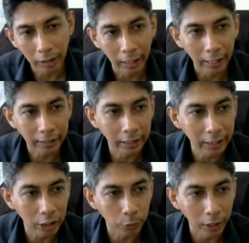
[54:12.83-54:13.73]
actually
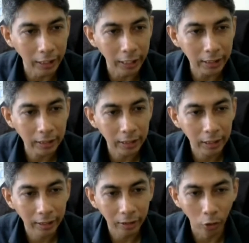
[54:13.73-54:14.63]
this one is
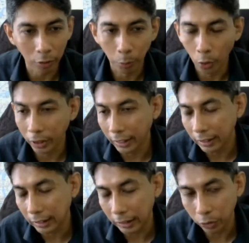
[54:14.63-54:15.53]
not more than
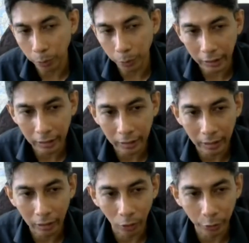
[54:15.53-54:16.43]
32-bit.
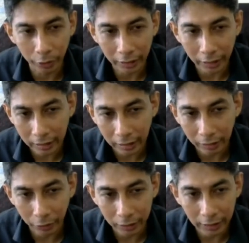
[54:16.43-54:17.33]
Although the data,
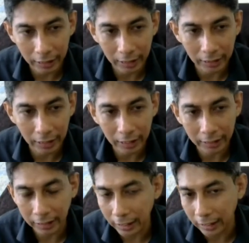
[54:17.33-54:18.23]
we see that here
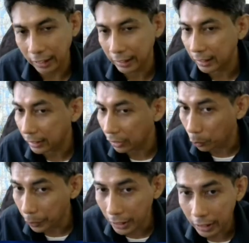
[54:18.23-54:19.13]
the data is
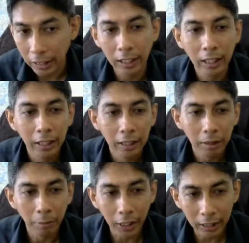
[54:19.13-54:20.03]
32-bit,
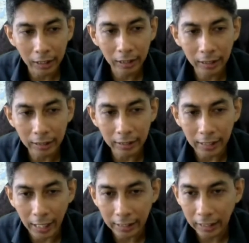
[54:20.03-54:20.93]
but it is
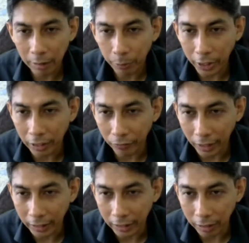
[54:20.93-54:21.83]
actually
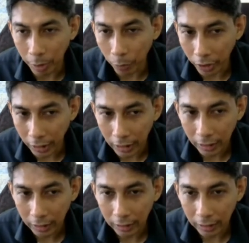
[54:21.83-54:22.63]
predefined in the memory